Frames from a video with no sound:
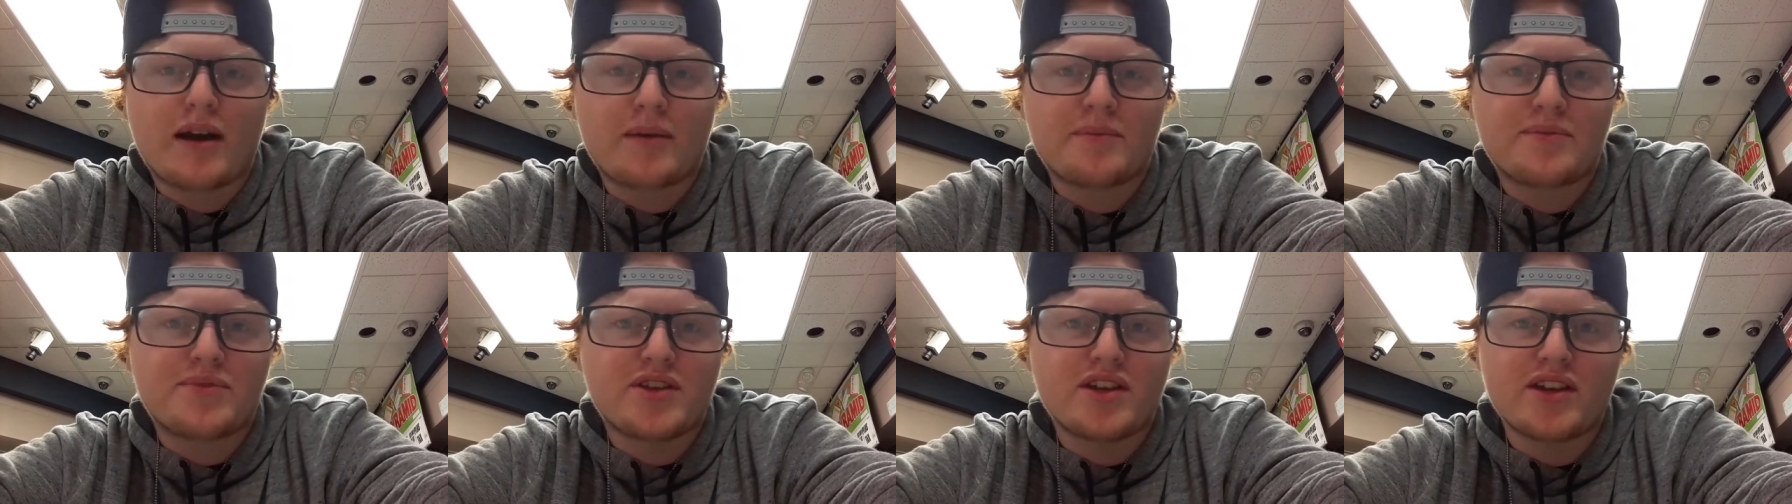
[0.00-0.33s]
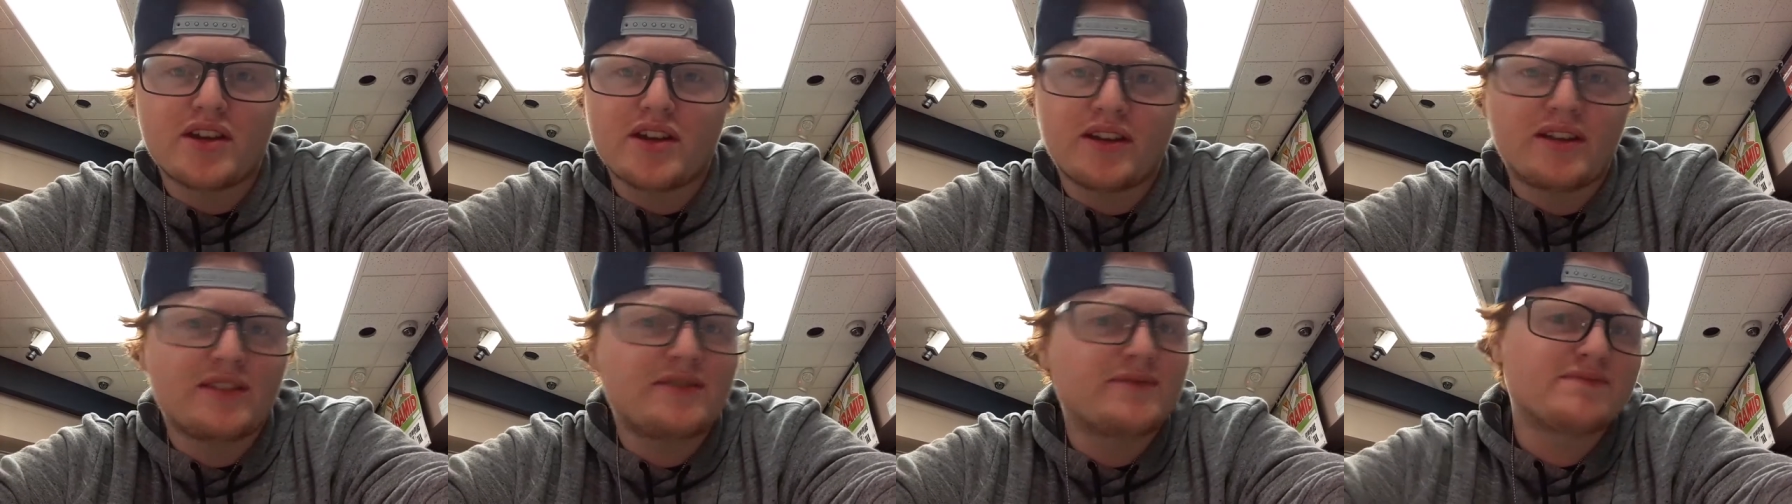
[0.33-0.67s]
Mop
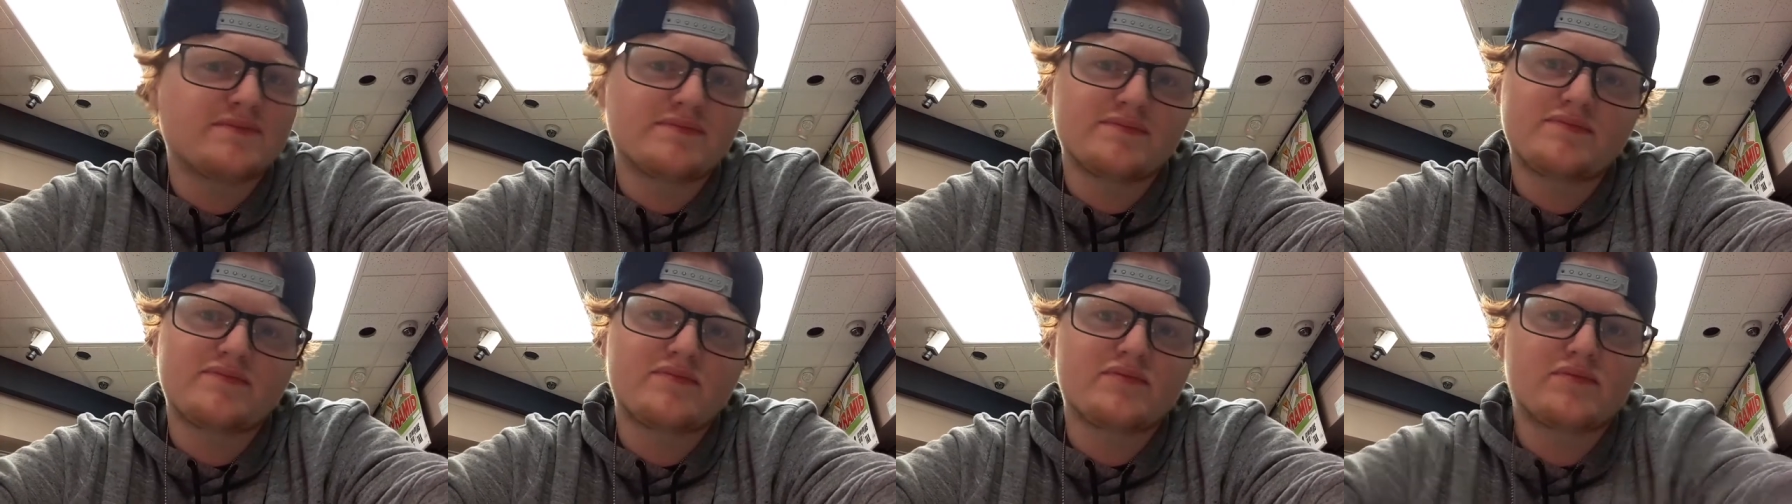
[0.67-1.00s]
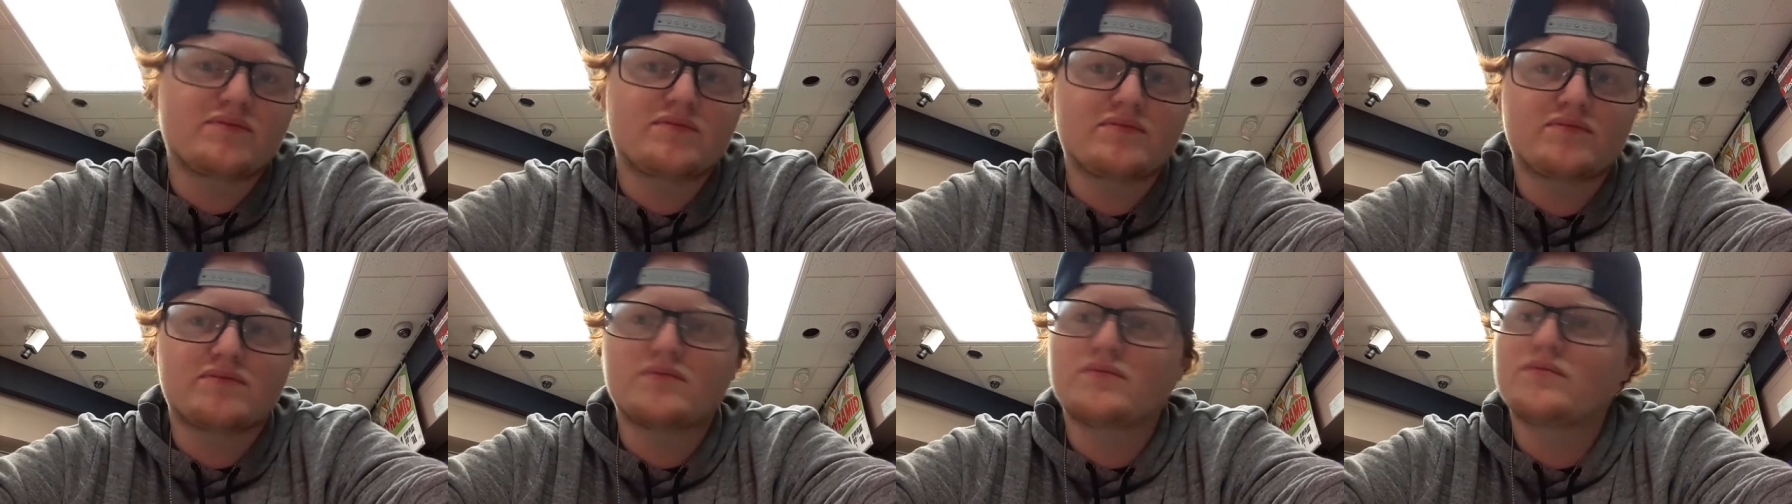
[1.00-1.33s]
City,
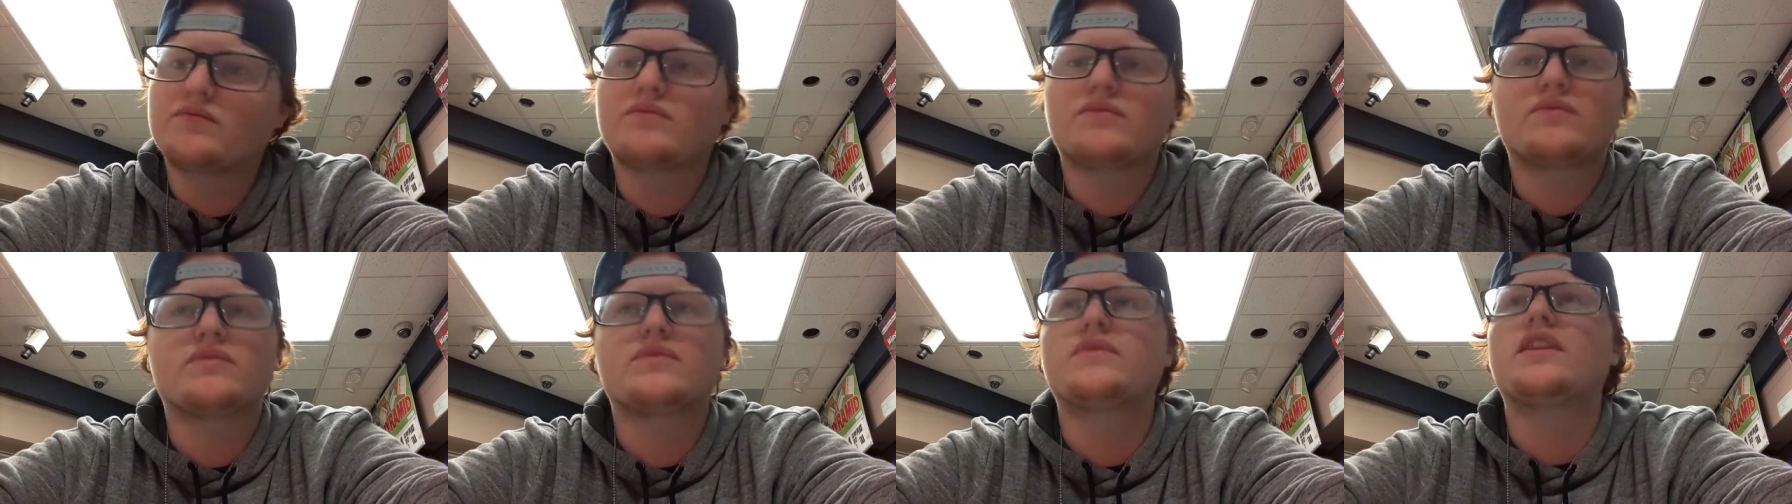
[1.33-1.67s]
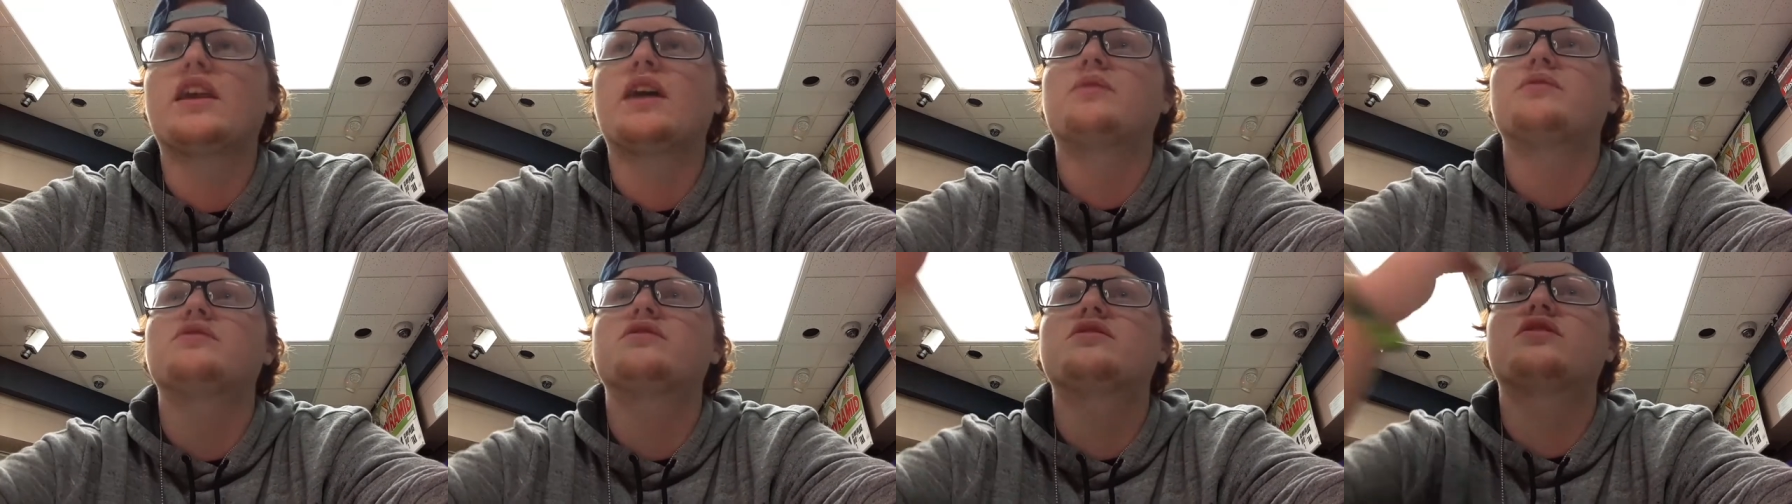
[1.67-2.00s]

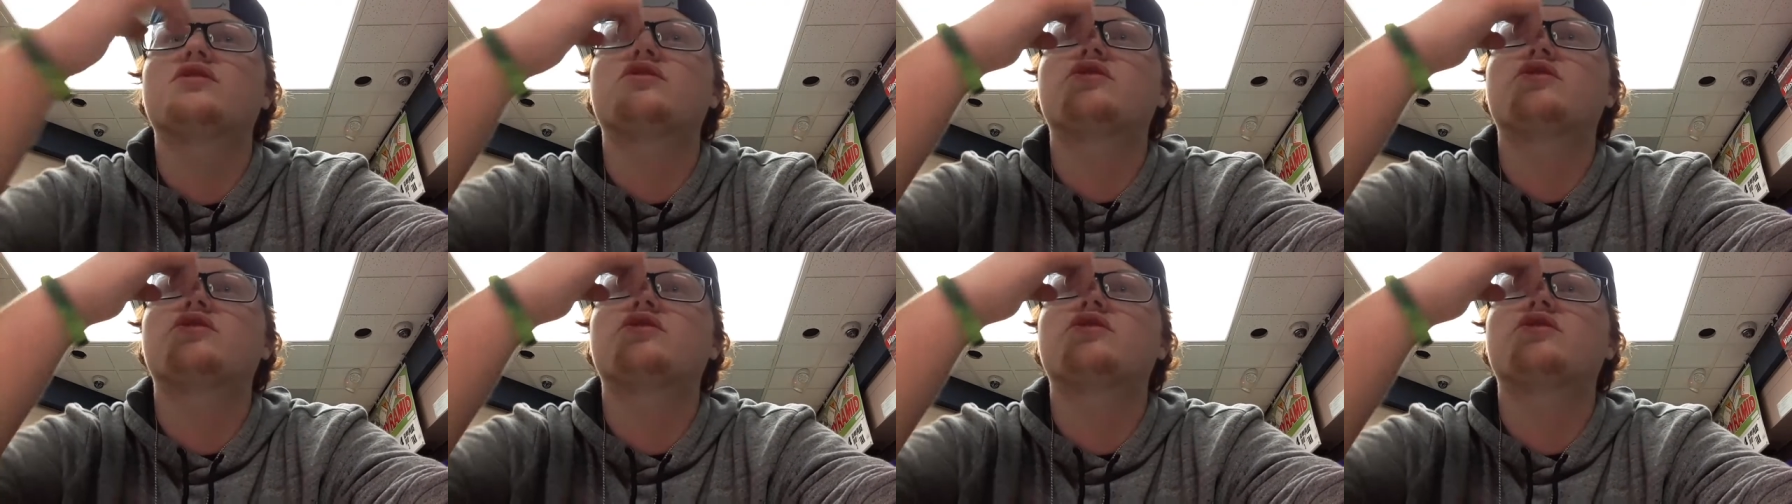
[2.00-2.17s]
that was